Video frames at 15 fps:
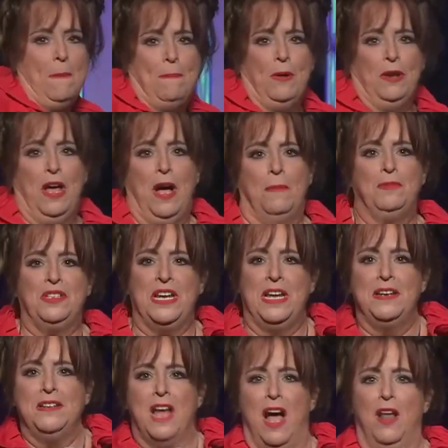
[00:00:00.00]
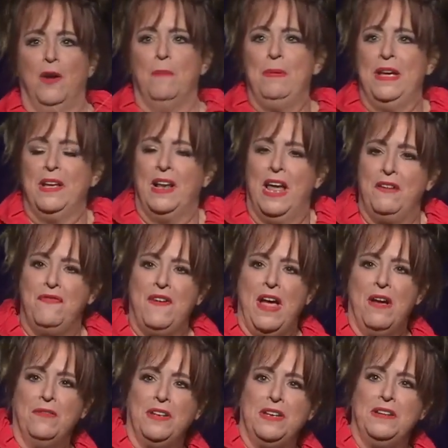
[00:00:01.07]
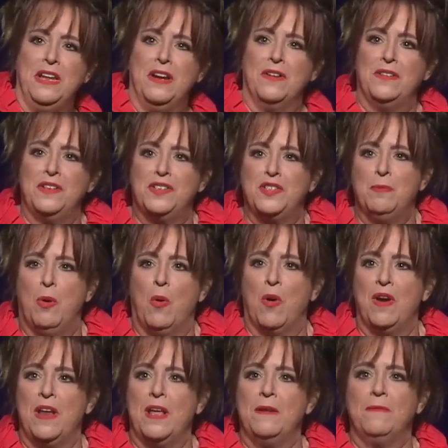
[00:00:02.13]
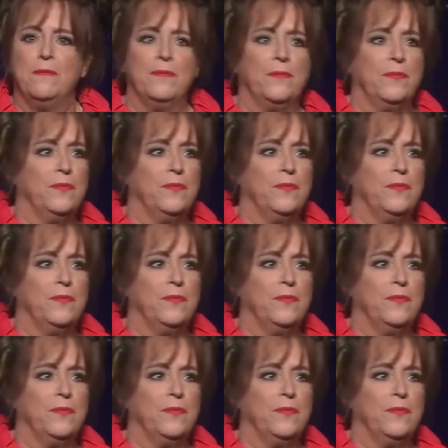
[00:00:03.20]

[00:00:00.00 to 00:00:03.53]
crumpled up $10 bill I'd found in there this morning.